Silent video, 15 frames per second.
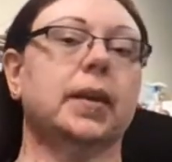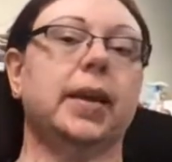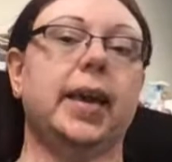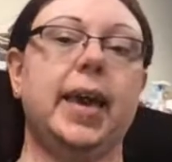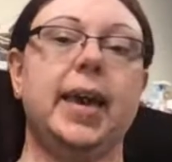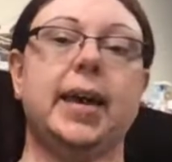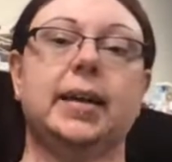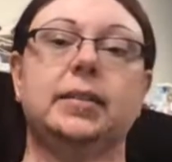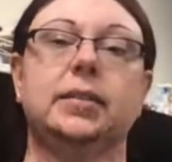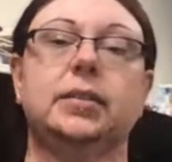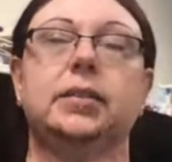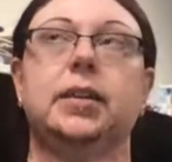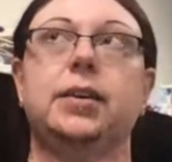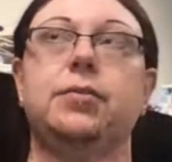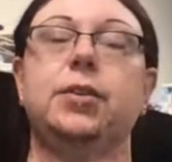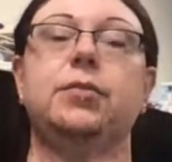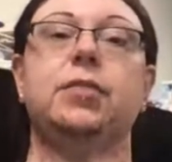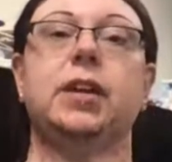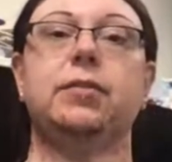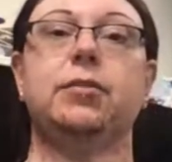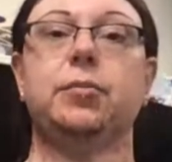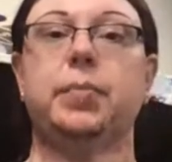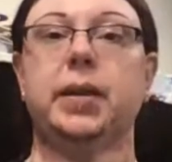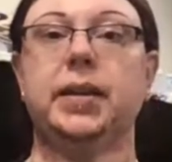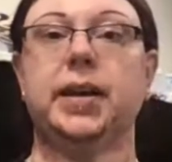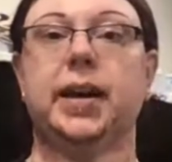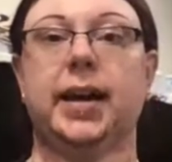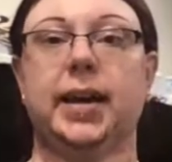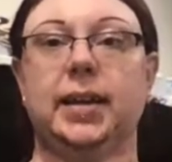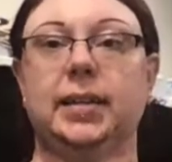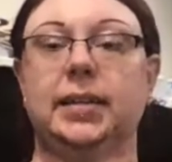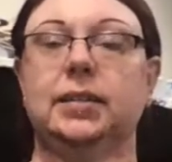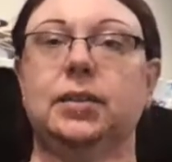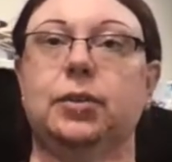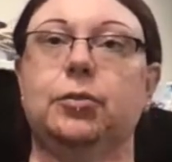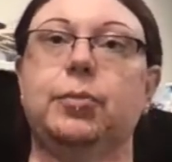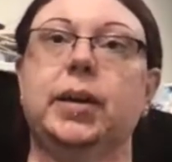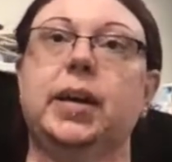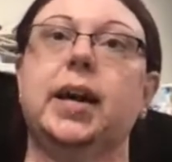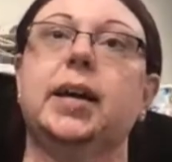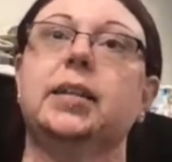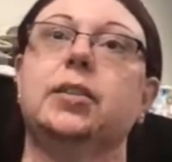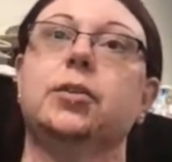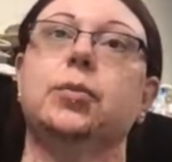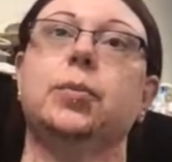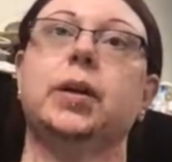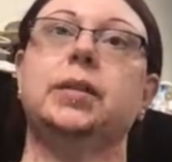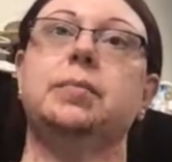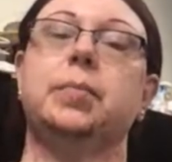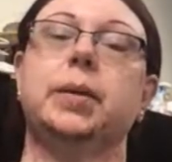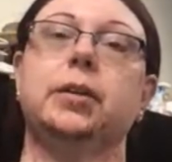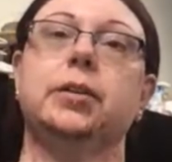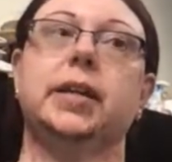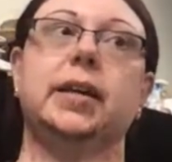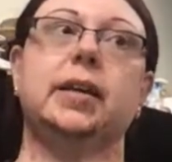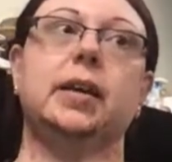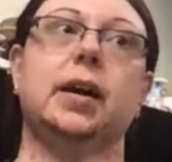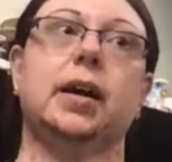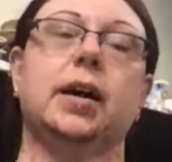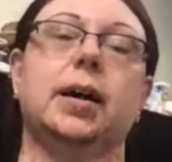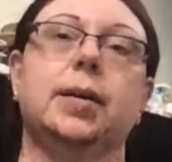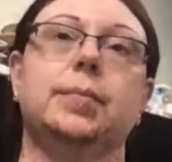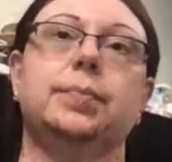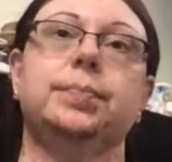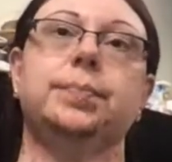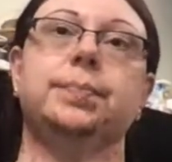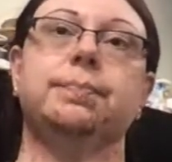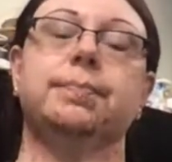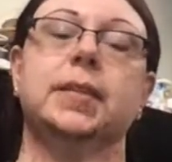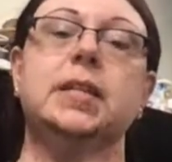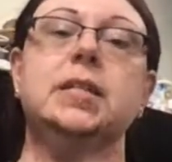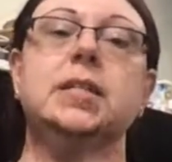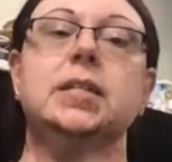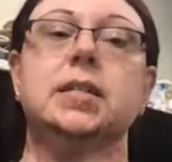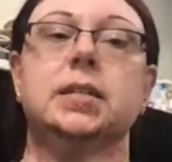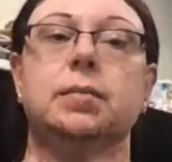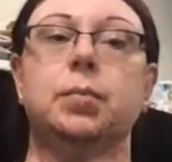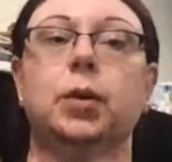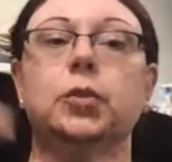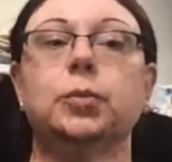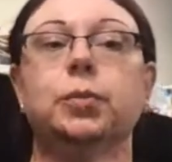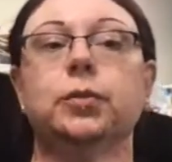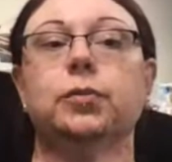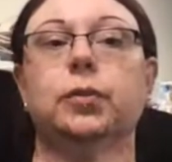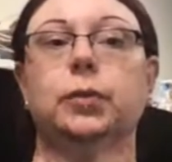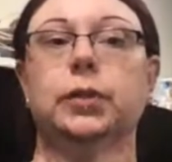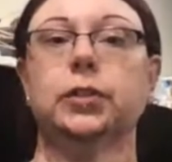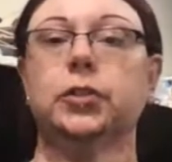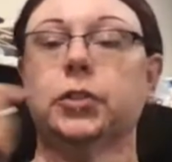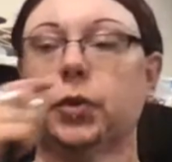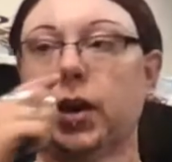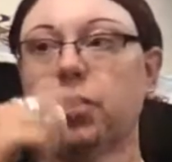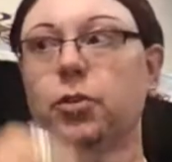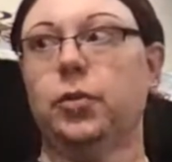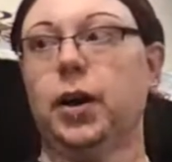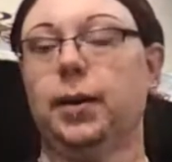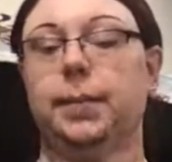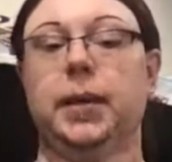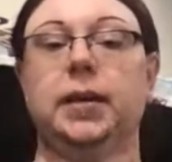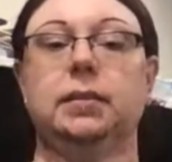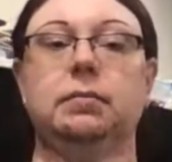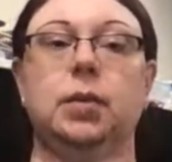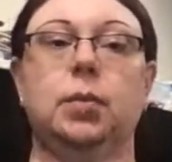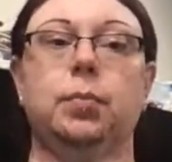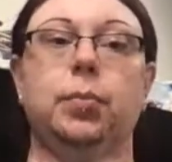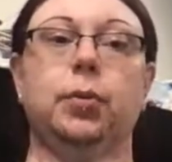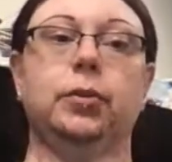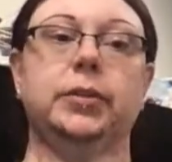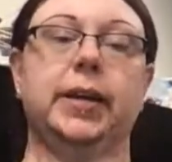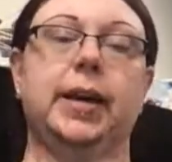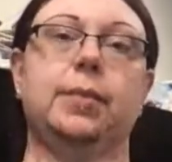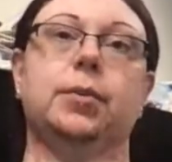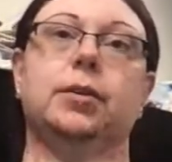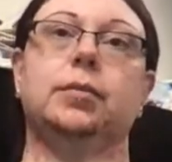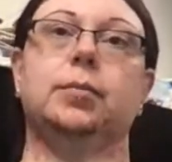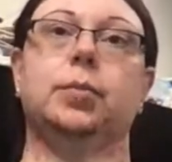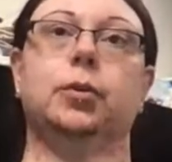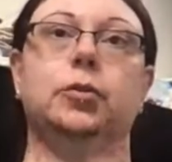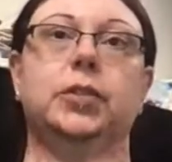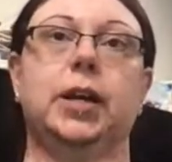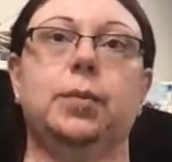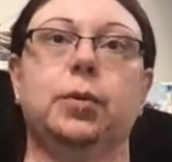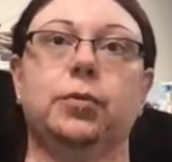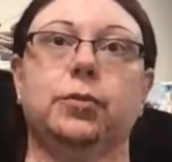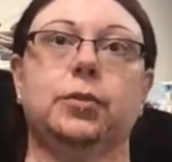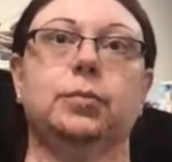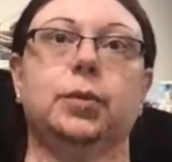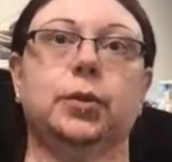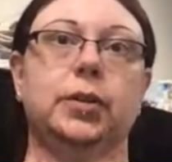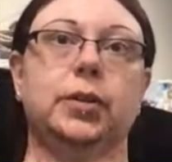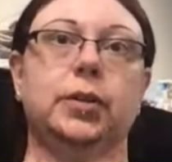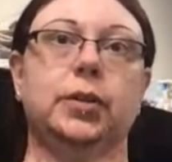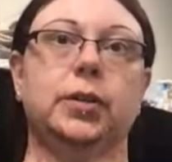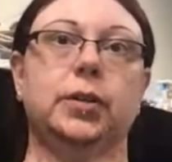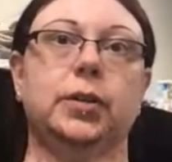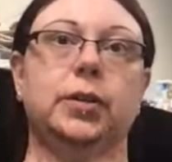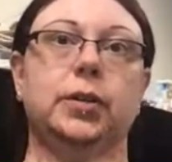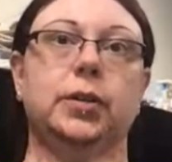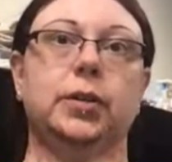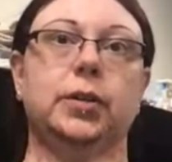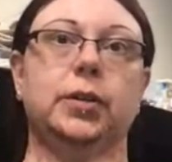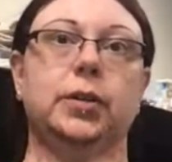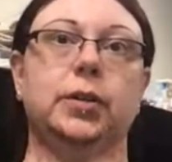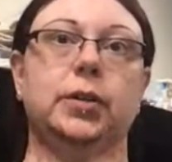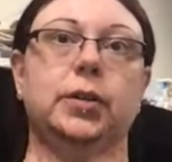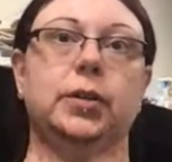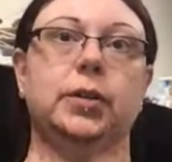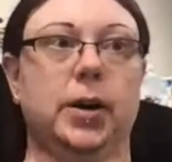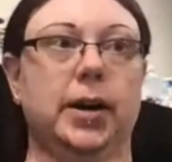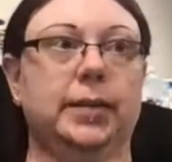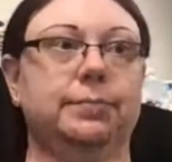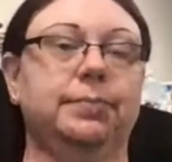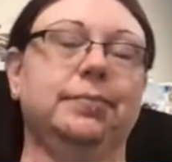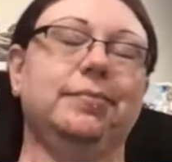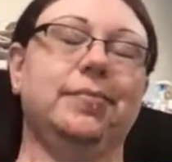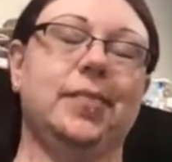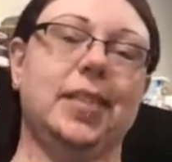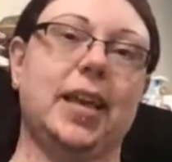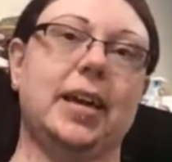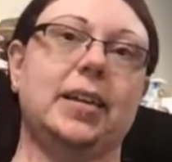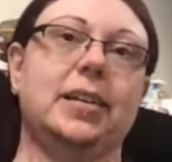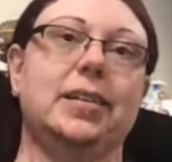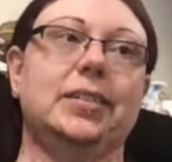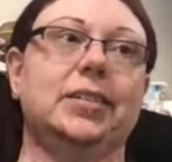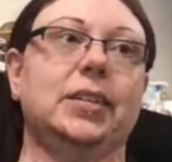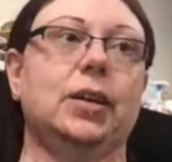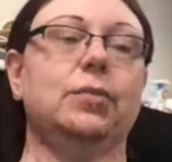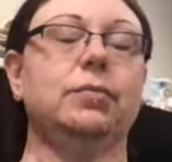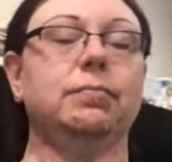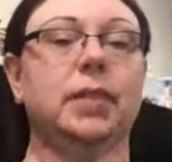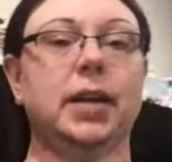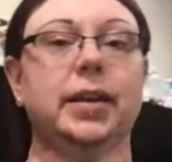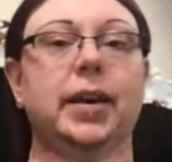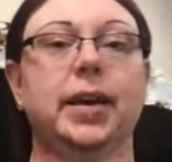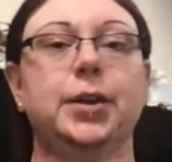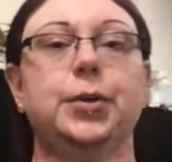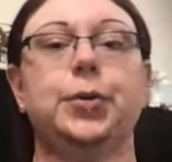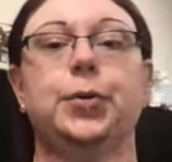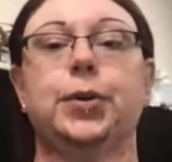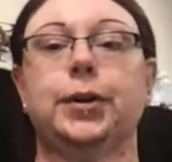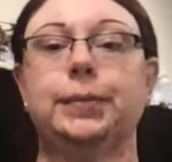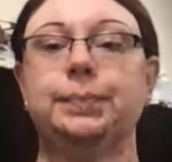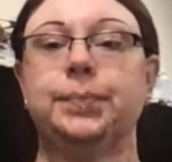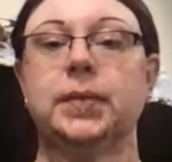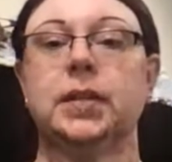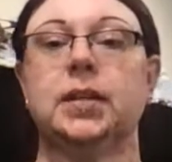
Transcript: And if you've never been to Highland, oh my God, they're one building, multiple floors. So as you come in, pool table for employees to use whenever you want. That in itself, kind of cool.